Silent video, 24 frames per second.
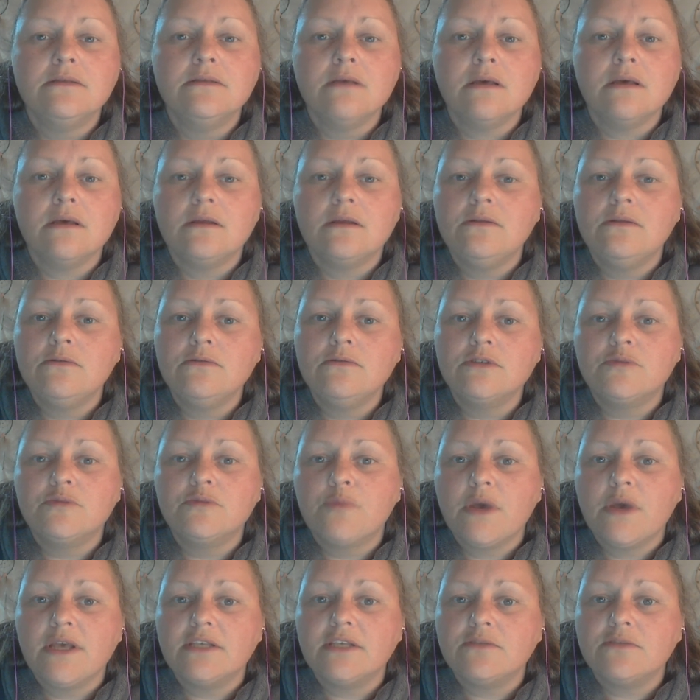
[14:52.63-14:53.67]
new
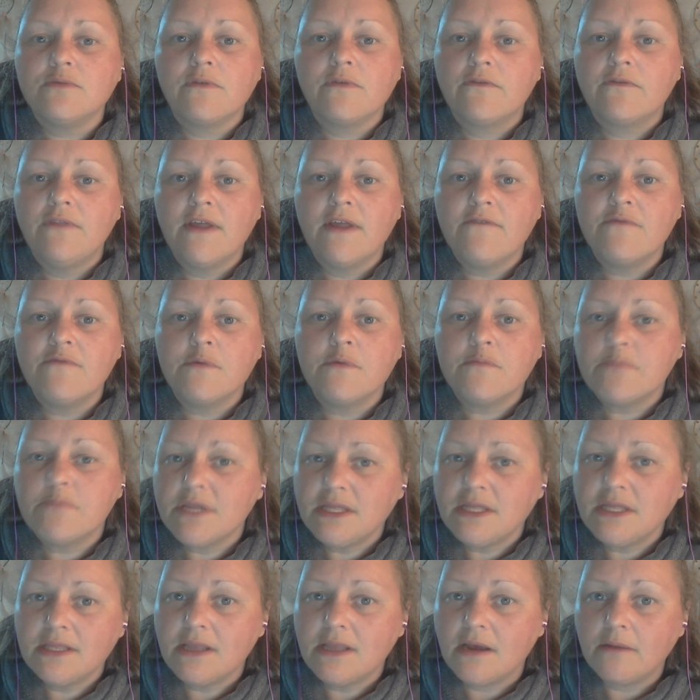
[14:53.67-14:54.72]
space. We've never
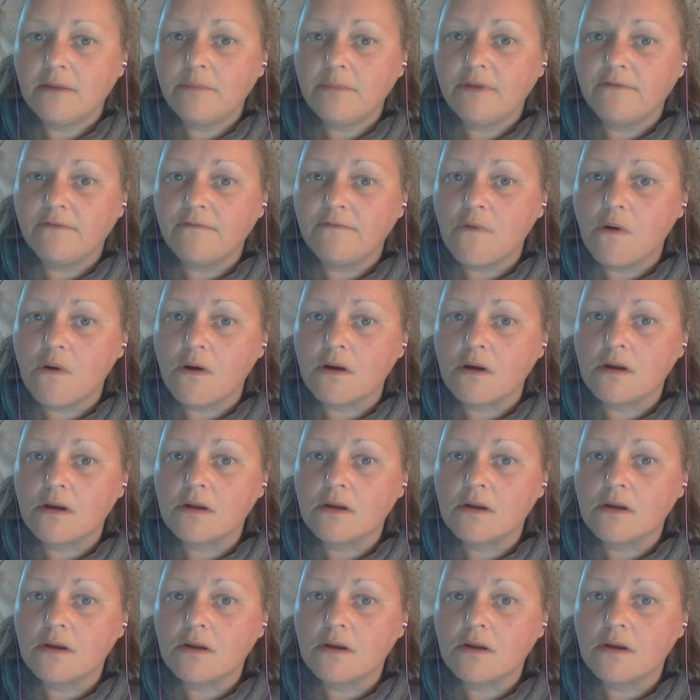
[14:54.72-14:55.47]
been there before.